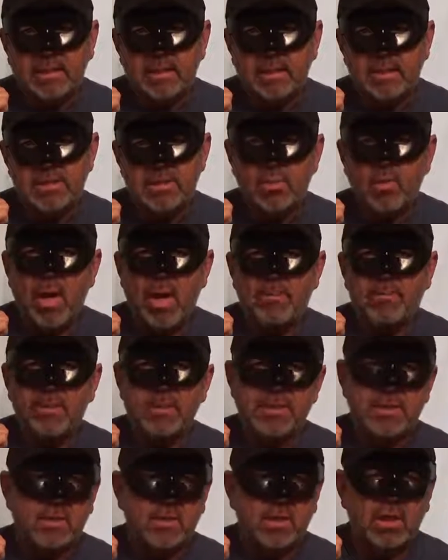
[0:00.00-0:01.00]
And this is why I
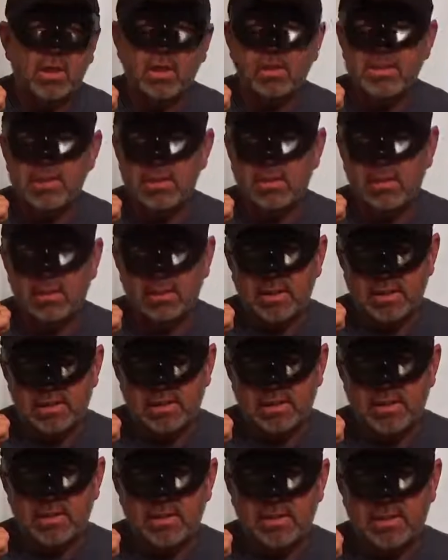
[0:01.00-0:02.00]
put adult contact on this.
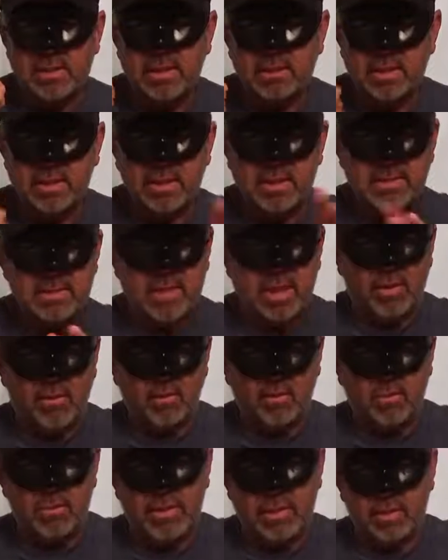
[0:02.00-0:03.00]
This is get the kids out of the
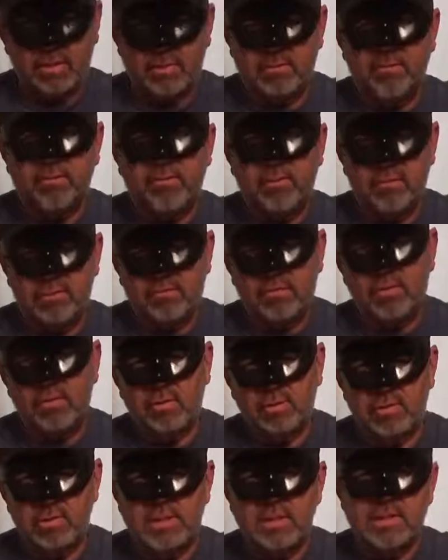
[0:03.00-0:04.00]
room here if they're a
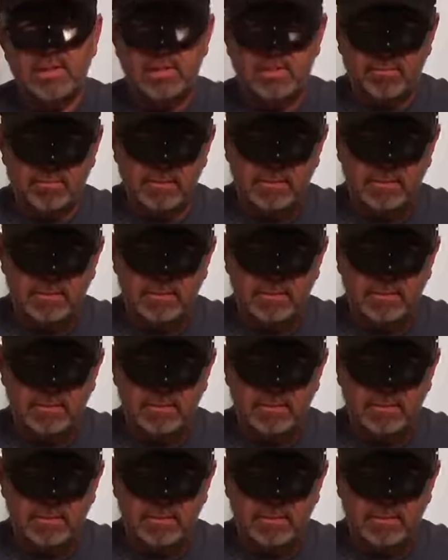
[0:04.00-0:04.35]
little sensitive.